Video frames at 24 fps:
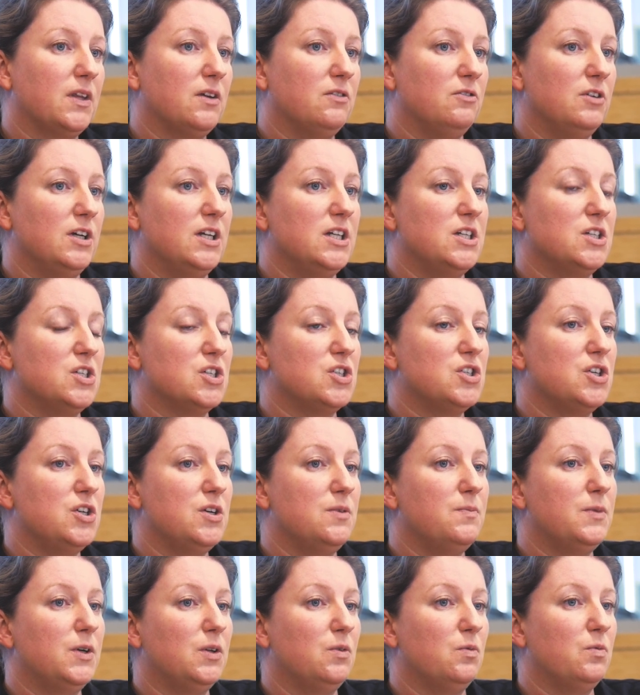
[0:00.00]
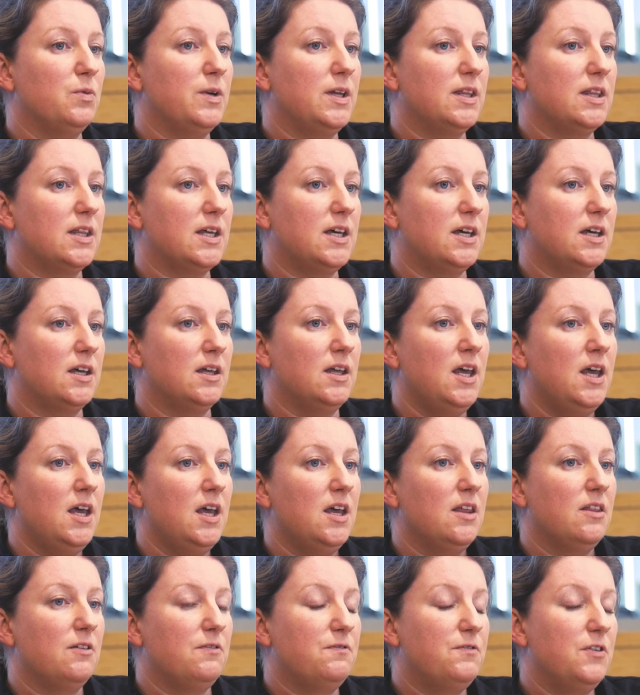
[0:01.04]
really determine whether
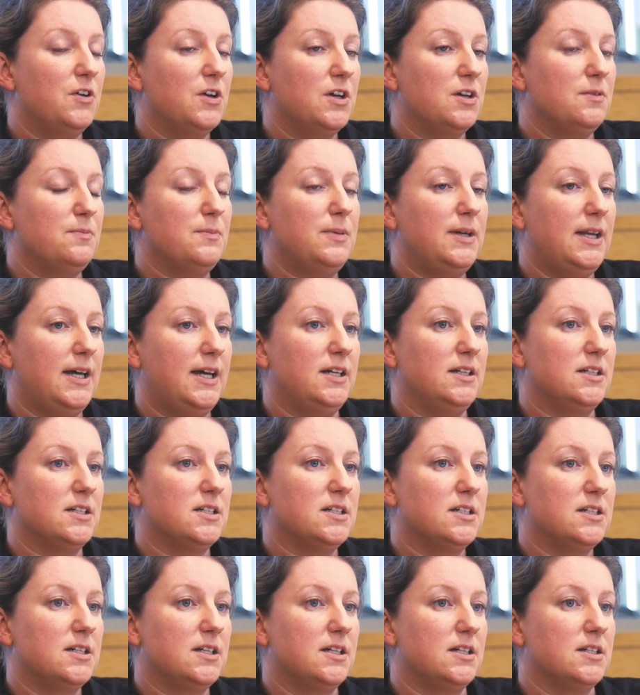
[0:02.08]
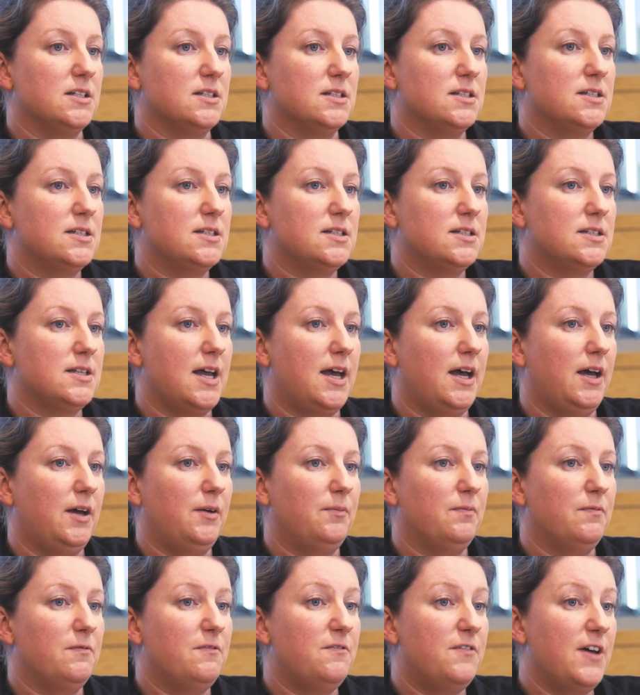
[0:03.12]
the food complaint is
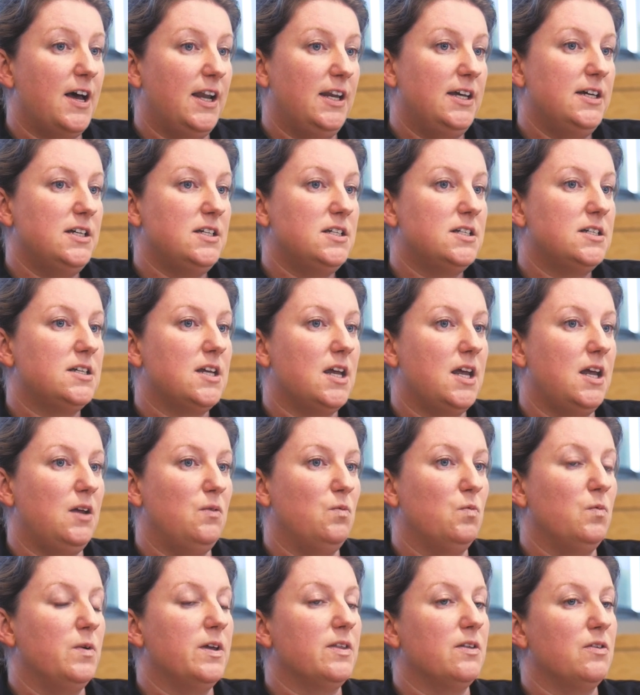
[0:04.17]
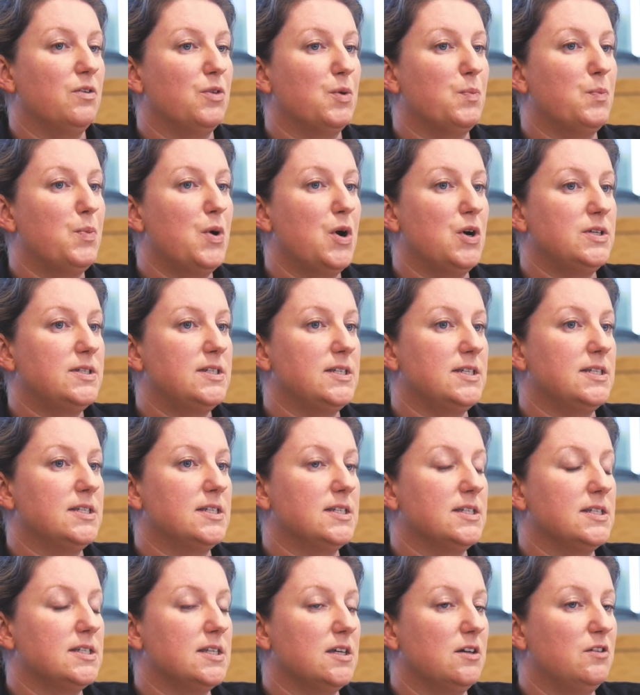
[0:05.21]
valid and whether the
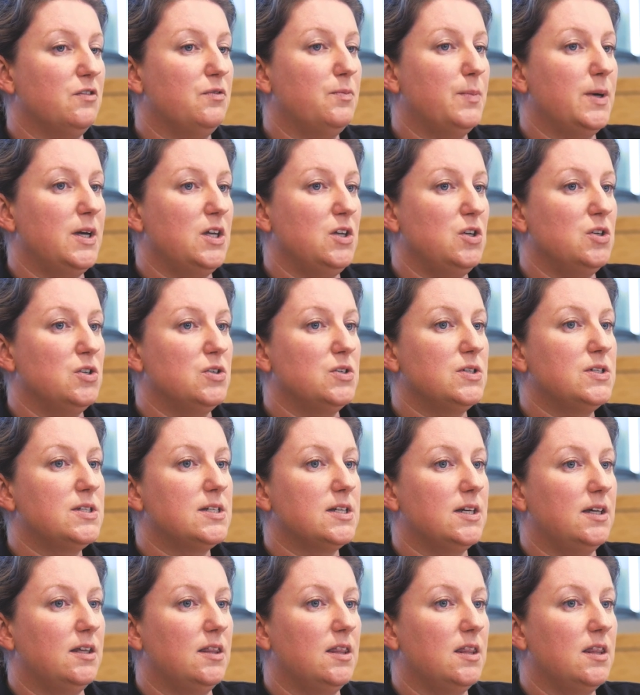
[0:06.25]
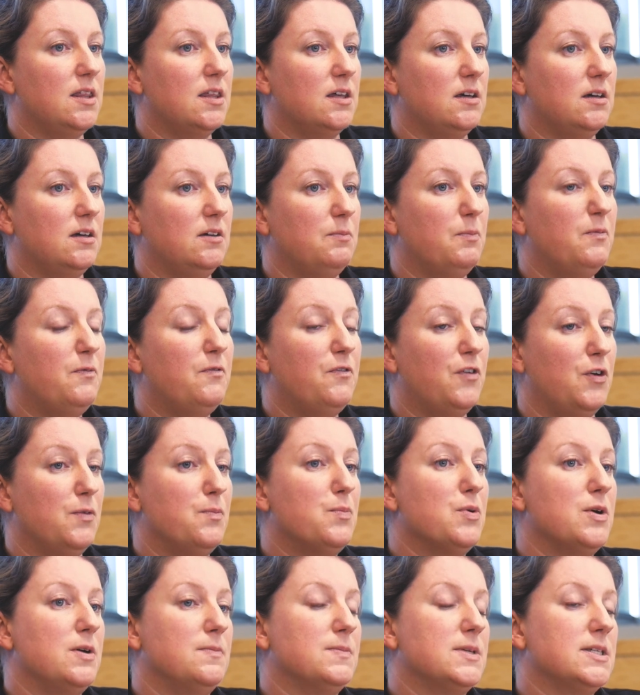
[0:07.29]
processes that have been used in the food
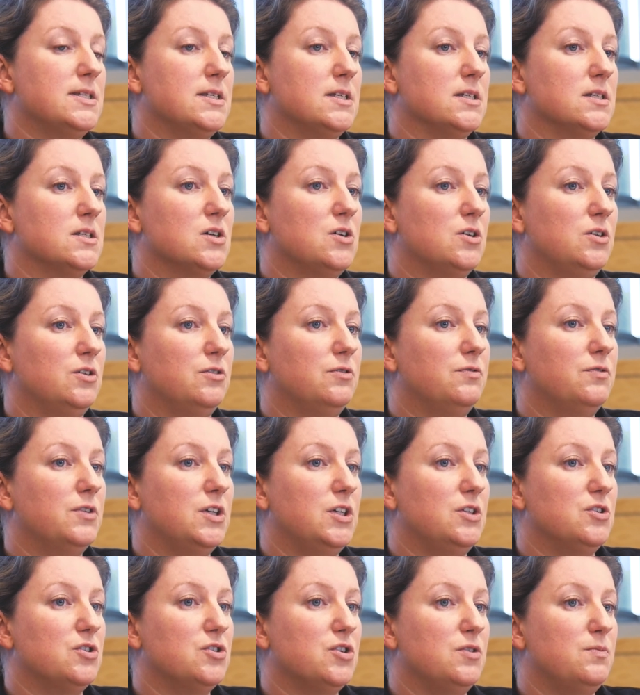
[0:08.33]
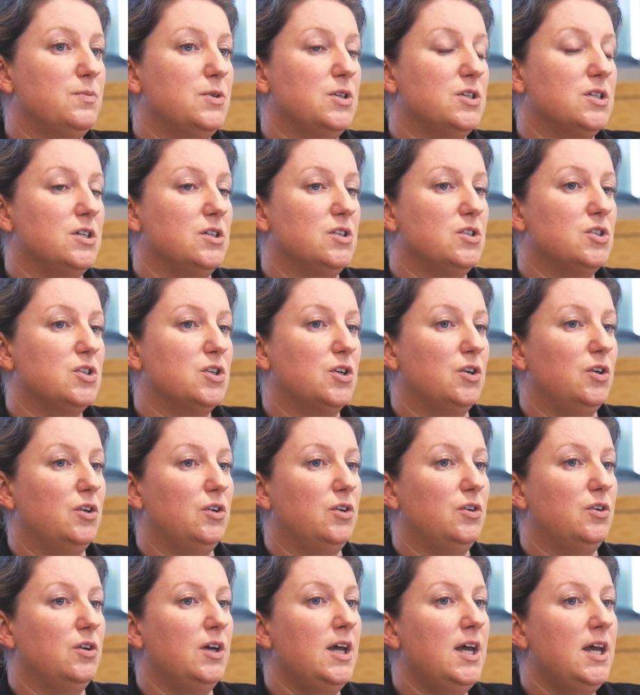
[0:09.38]
premises could have contributed
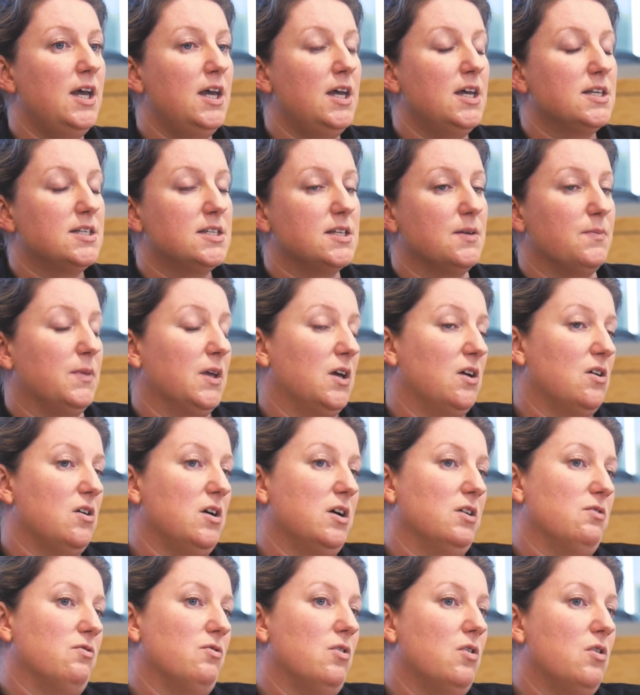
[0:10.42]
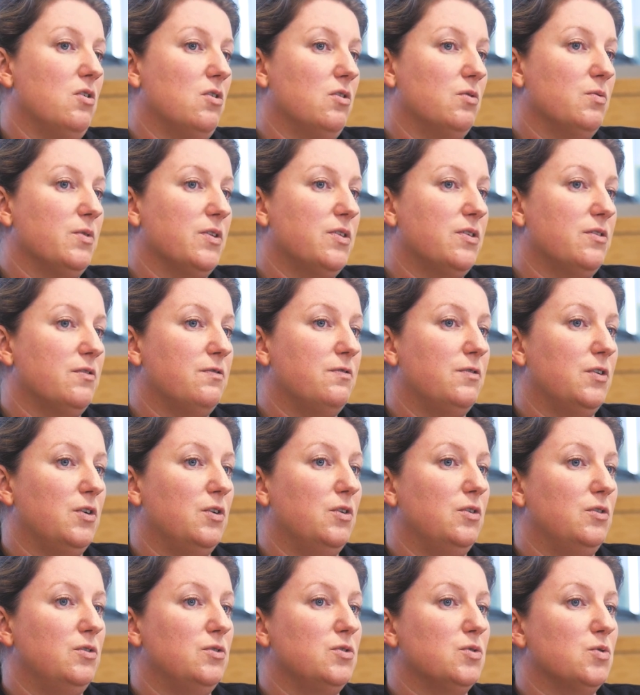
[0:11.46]
to something going wrong with the
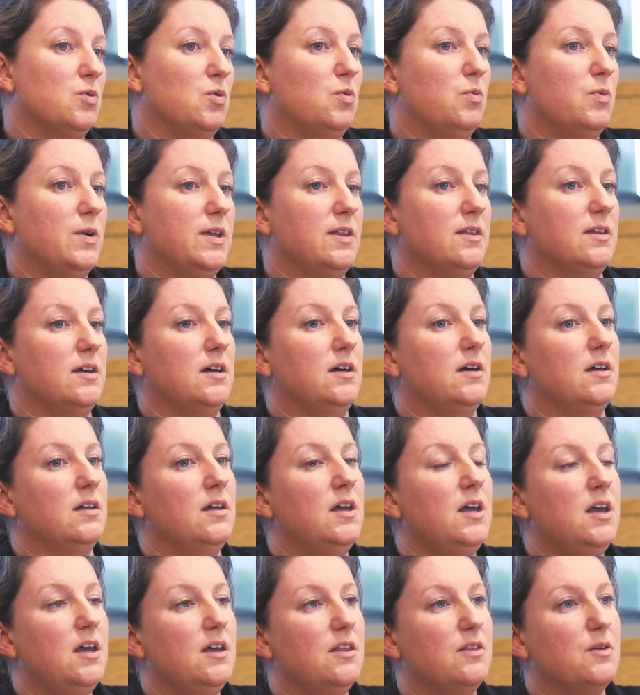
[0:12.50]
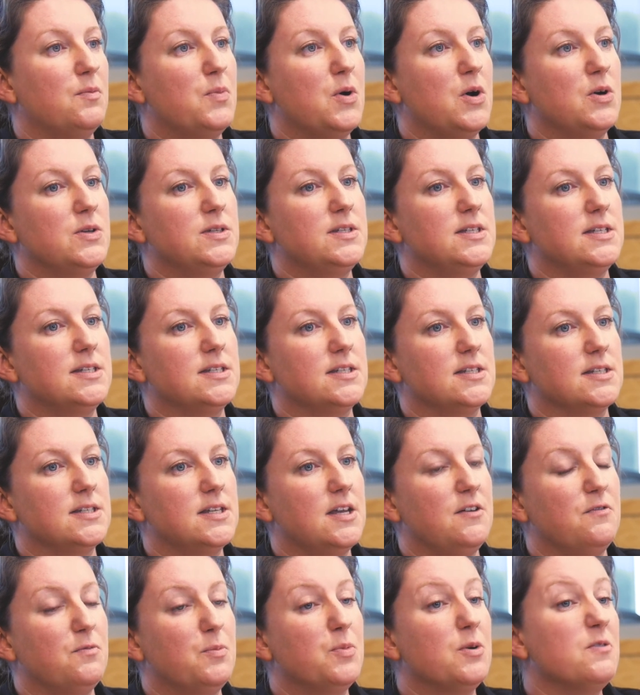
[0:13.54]
food, or whether the processes
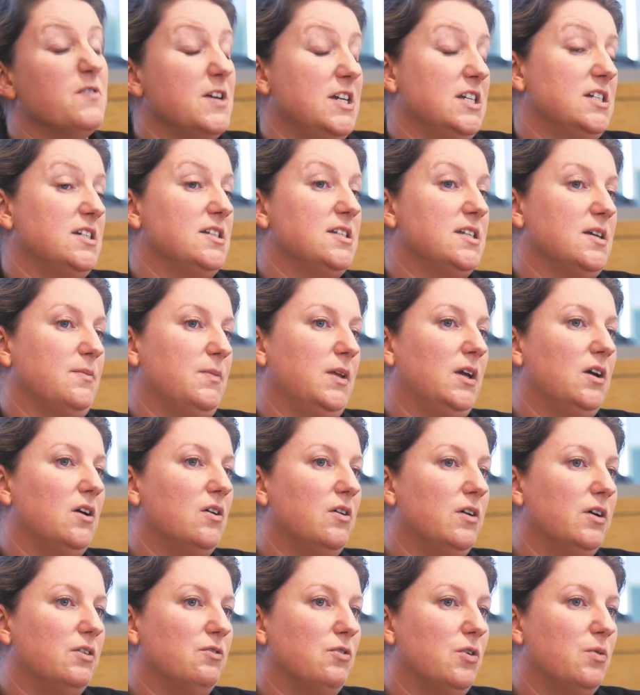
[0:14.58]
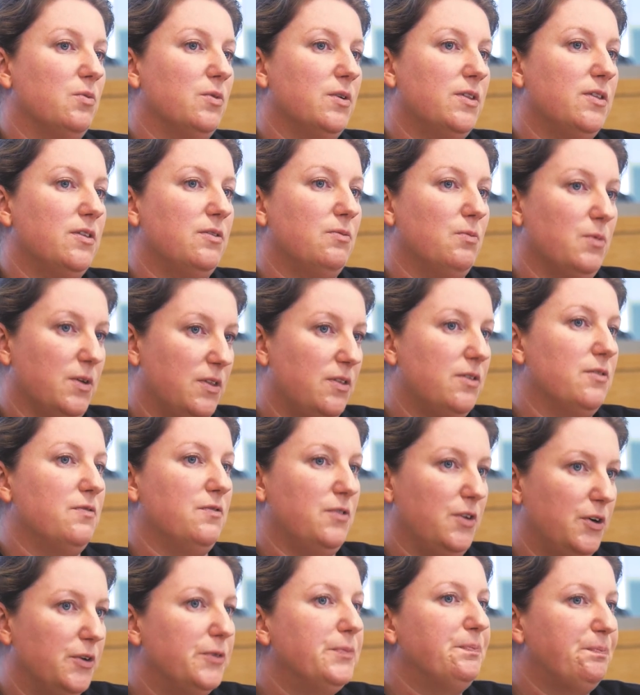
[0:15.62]
have prevented something going wrong with the
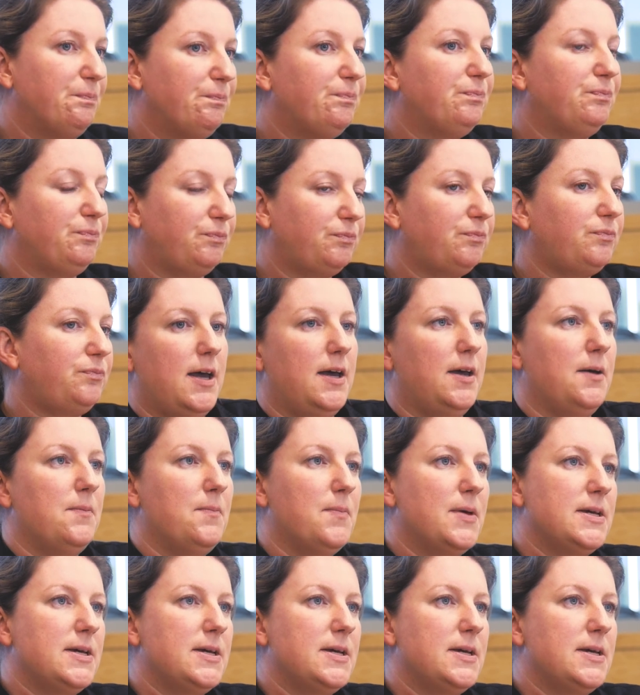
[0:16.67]
food.